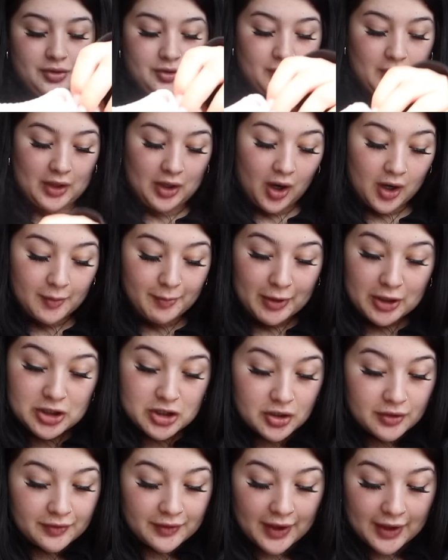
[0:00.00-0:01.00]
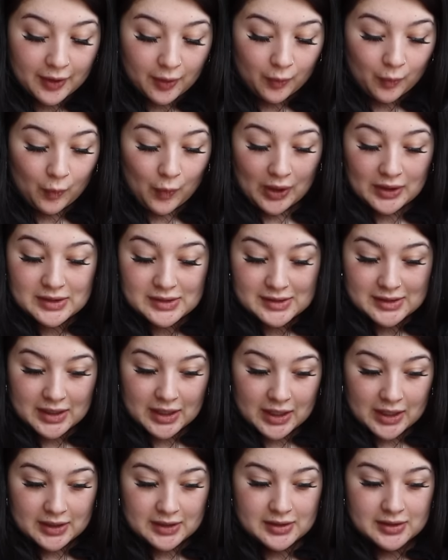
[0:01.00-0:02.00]
So I got a bunch of like
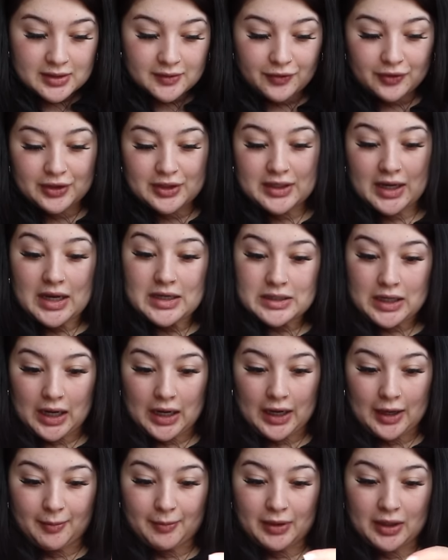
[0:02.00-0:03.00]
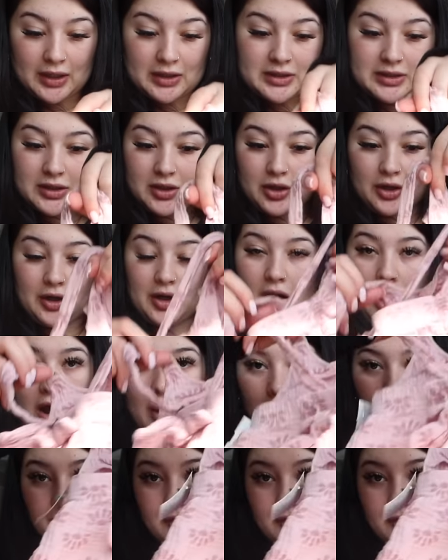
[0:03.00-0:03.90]
onesies for the daytime, but I could not